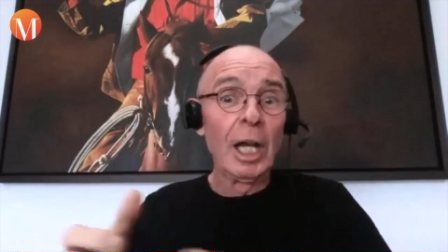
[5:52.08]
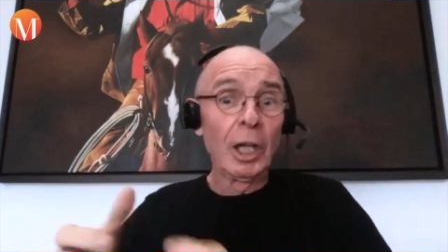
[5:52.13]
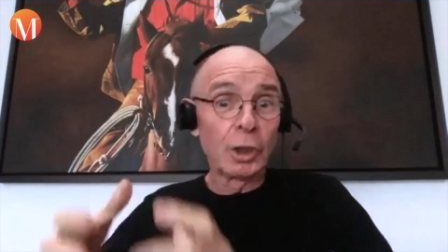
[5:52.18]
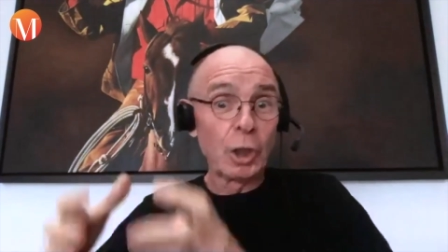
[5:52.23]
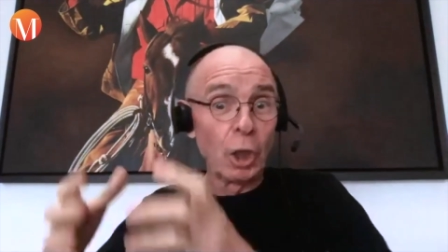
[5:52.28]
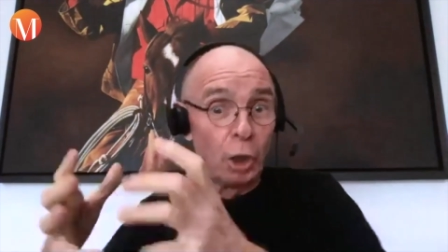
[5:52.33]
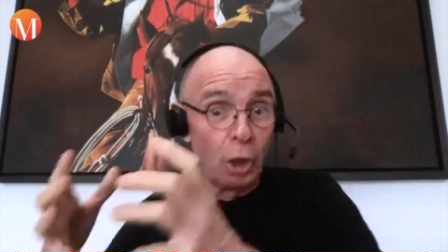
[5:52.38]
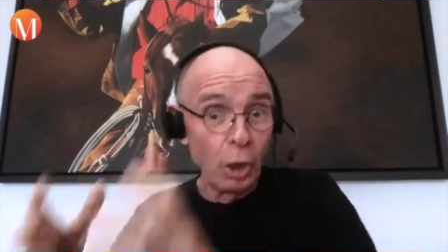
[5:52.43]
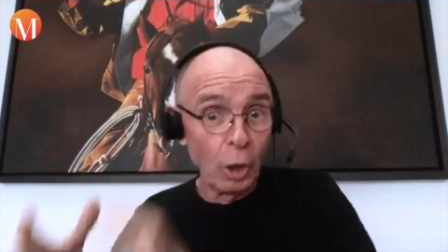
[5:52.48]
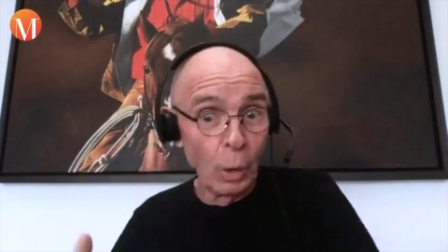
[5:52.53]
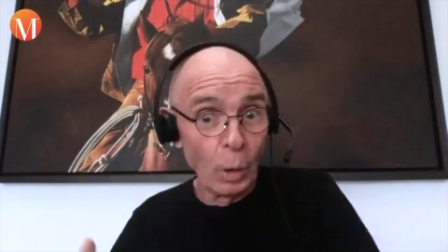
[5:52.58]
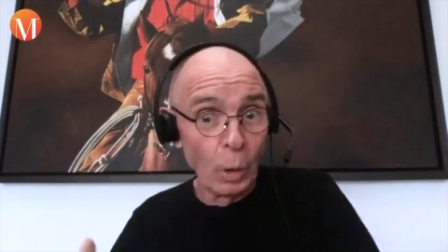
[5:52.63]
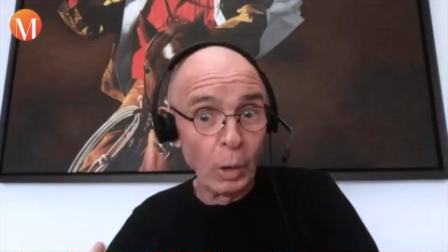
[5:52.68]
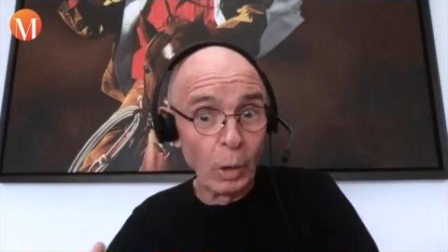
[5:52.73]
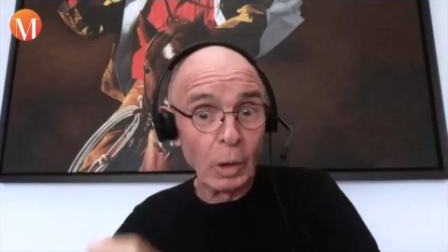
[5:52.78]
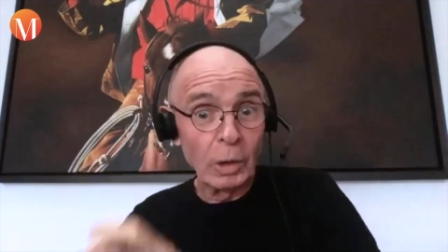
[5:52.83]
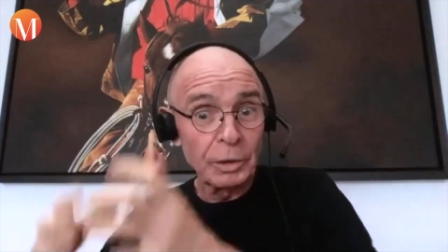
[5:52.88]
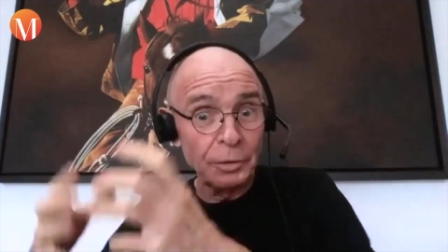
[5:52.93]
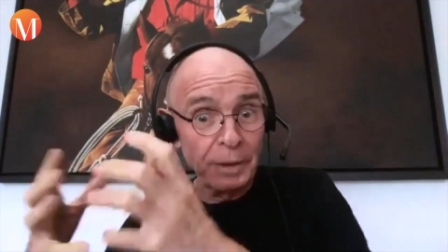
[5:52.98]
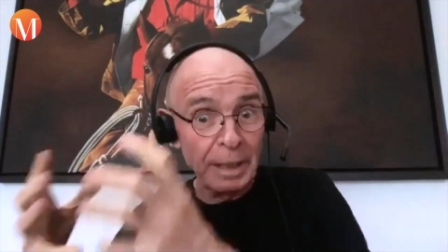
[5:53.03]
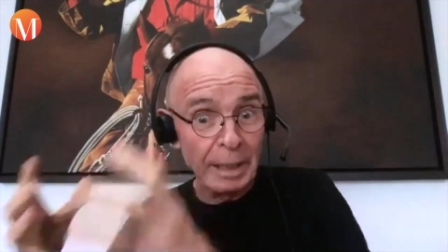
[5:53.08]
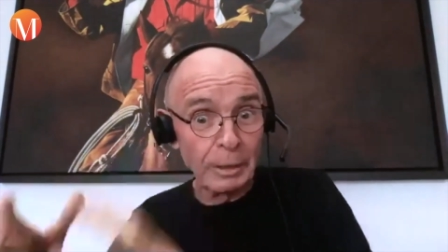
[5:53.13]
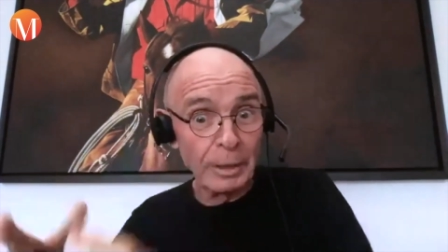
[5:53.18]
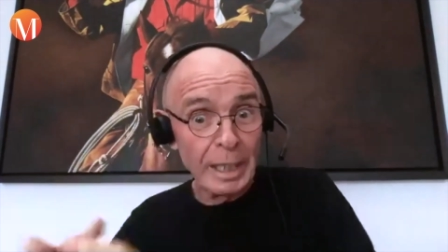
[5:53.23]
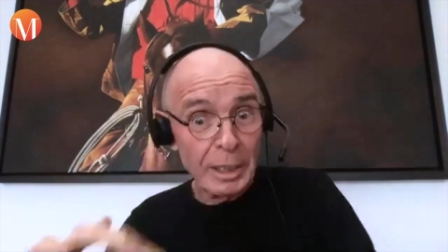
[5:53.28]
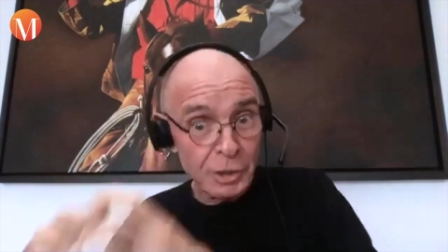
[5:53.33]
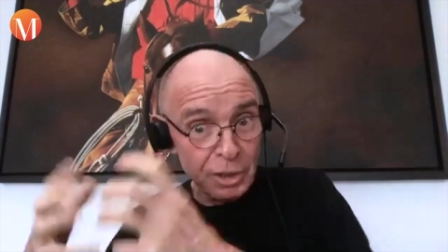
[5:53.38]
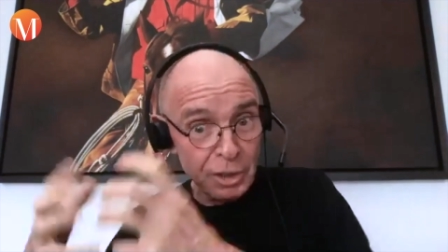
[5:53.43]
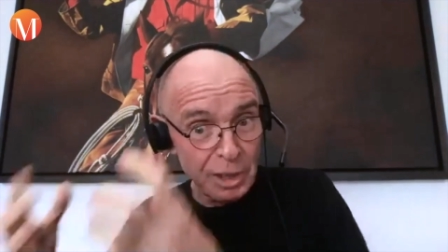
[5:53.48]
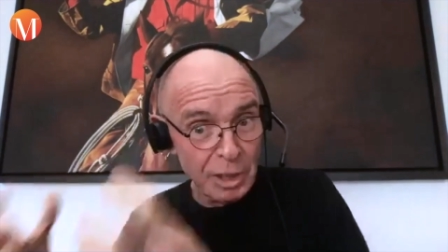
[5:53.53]
The law, the
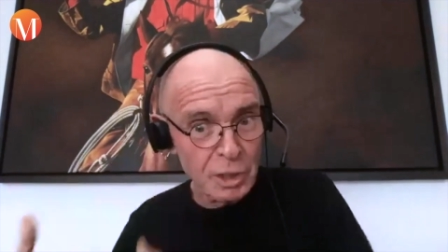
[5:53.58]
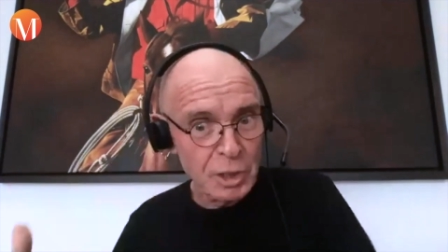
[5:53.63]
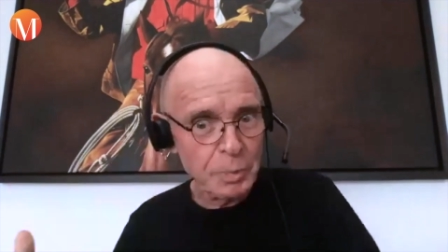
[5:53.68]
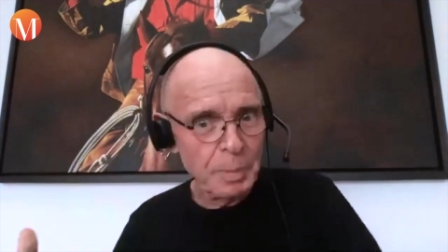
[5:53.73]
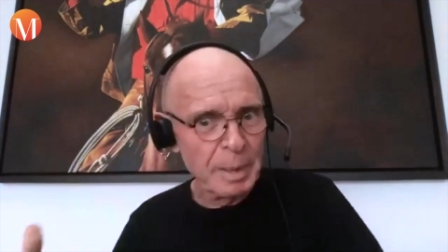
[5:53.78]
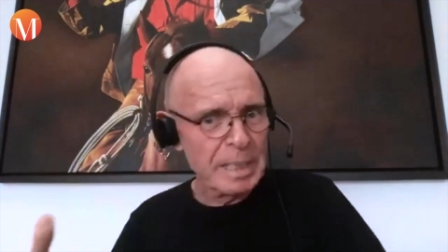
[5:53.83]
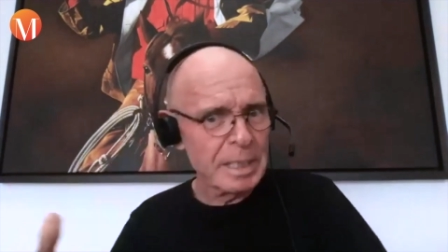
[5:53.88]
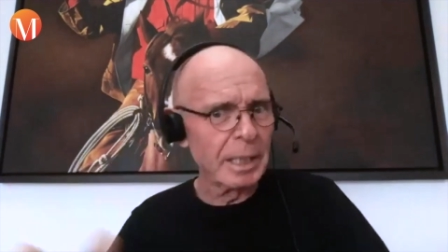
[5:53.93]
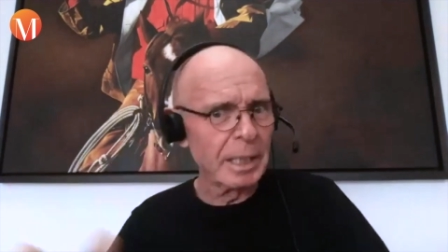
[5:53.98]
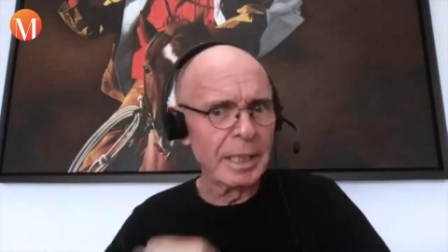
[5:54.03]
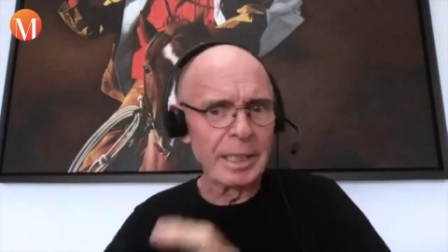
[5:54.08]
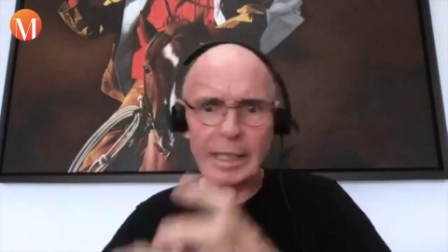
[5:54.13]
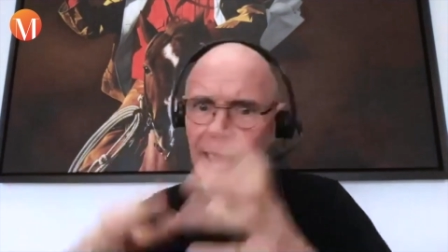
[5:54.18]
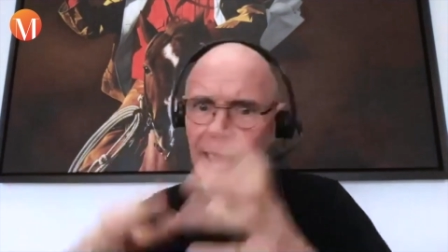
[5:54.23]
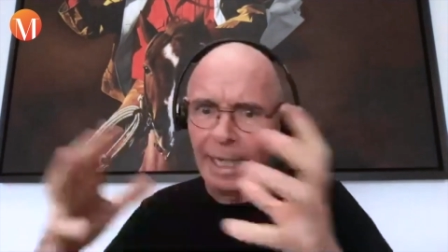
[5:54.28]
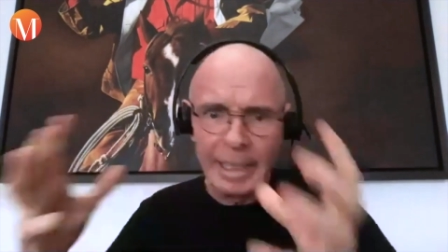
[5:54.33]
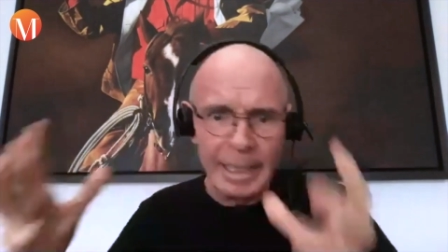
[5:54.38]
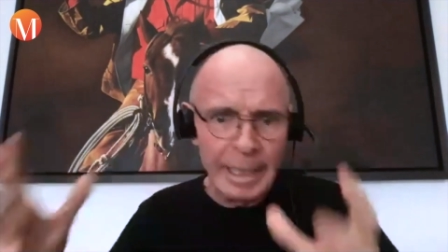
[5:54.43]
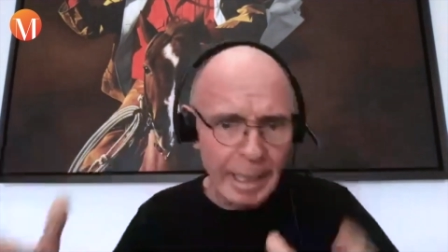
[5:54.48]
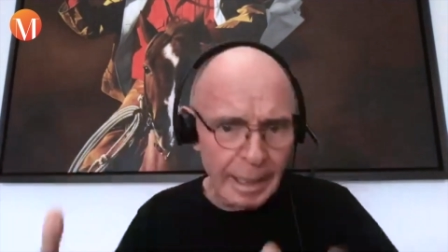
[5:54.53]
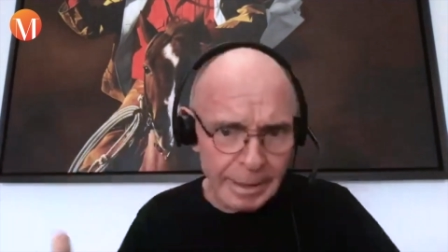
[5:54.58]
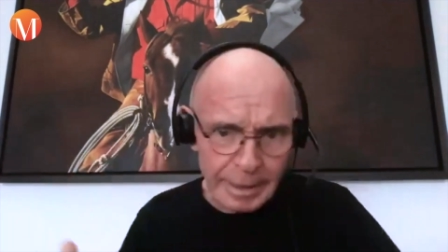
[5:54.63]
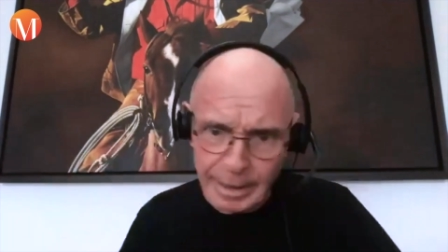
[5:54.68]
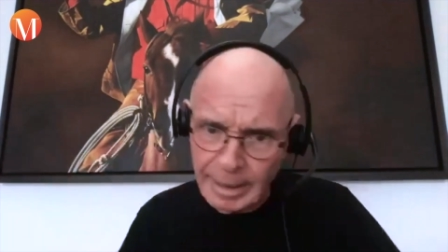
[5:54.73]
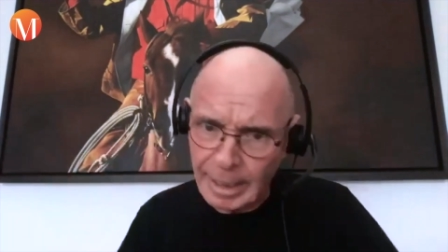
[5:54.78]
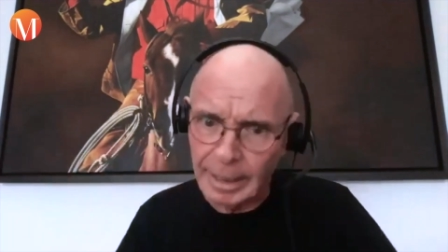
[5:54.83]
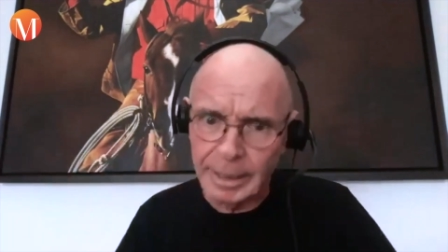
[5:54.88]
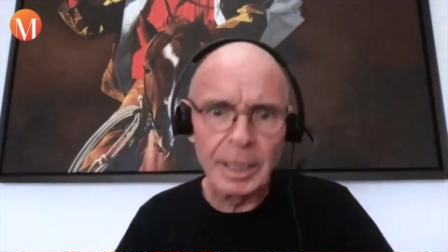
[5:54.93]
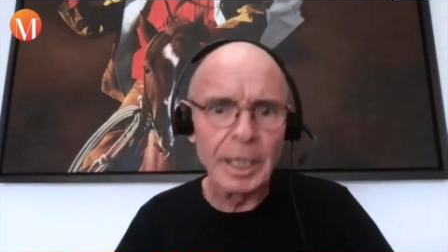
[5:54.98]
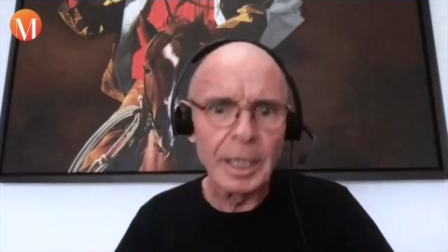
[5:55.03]
regulations in Switzerland and any other
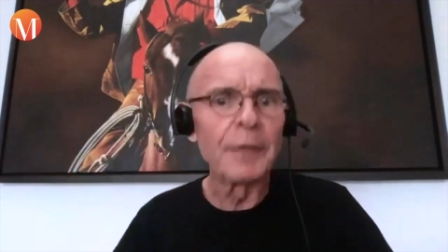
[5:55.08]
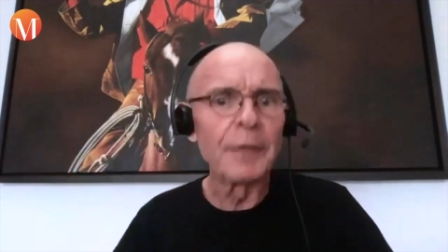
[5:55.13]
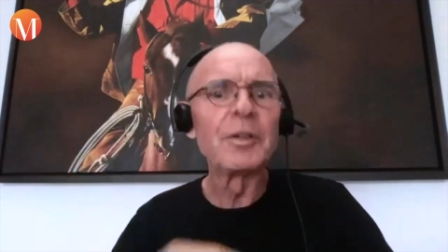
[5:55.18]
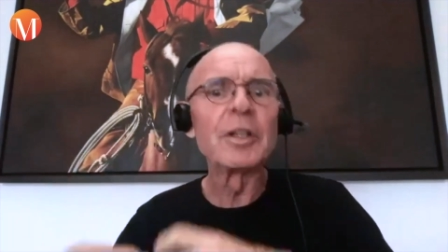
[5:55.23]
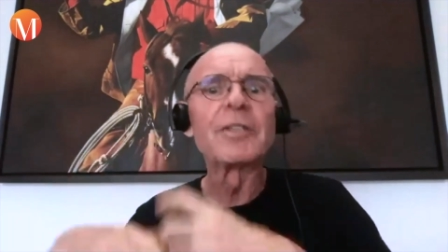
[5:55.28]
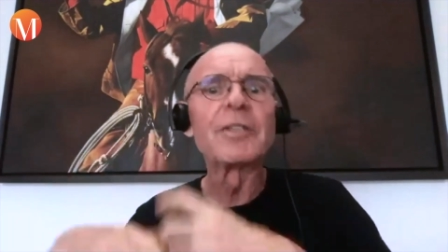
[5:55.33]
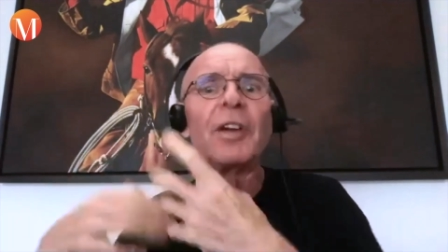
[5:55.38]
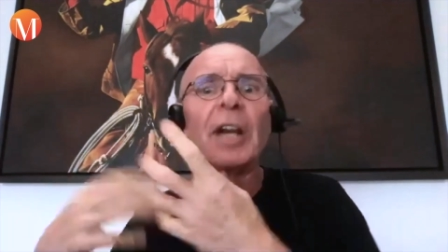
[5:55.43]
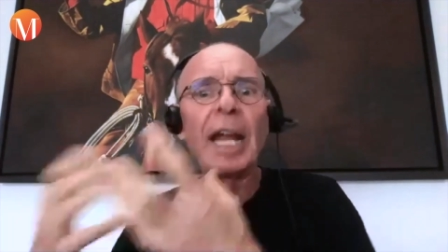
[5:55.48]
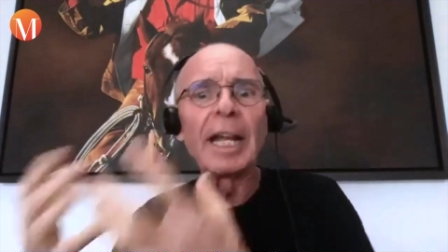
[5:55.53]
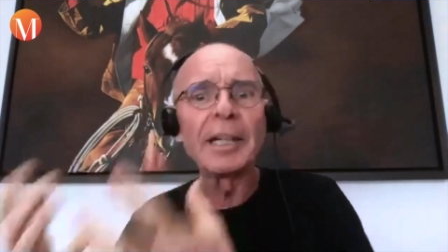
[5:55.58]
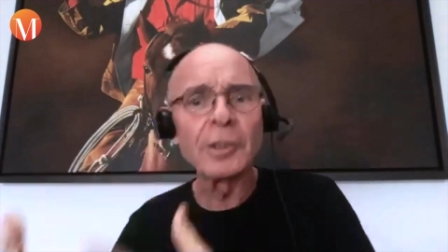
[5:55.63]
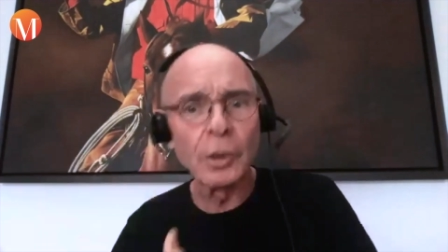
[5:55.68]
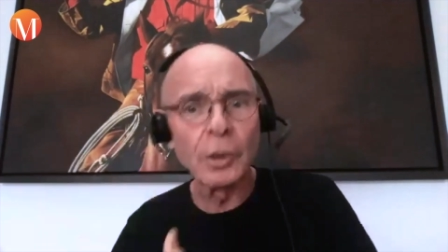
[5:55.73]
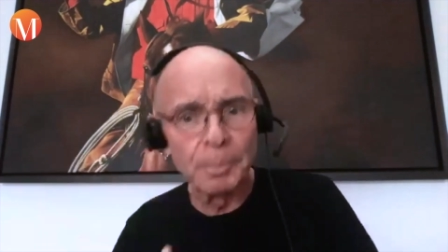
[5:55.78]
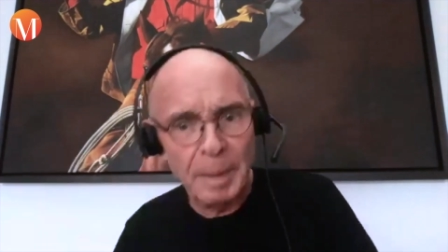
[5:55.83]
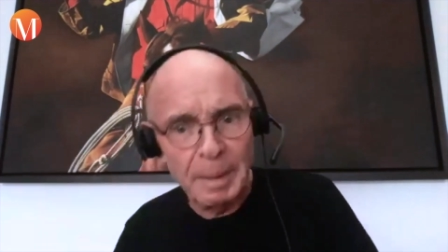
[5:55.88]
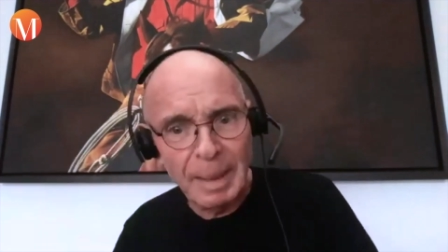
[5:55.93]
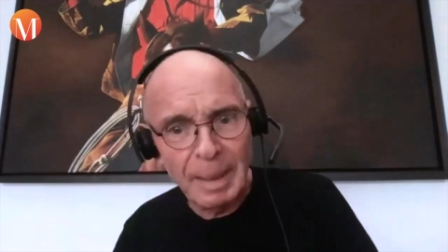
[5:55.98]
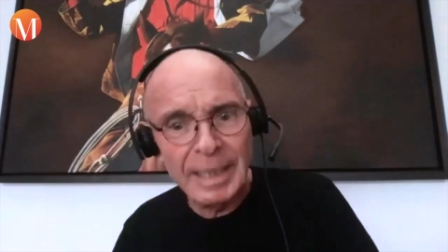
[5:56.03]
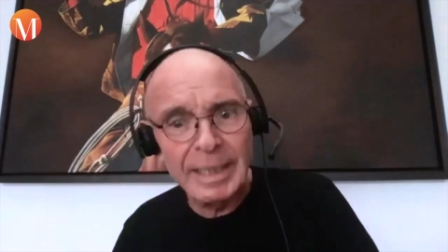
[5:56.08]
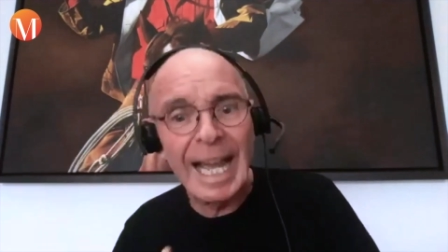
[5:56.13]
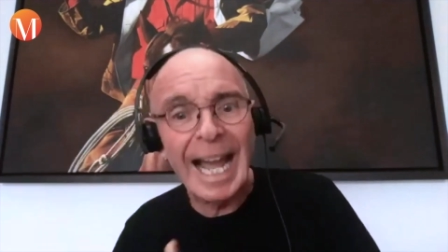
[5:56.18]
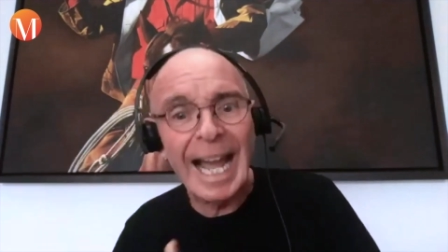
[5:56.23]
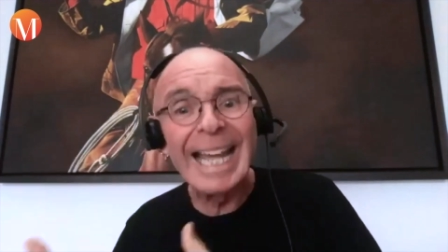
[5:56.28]
country, if it's philanthropy money,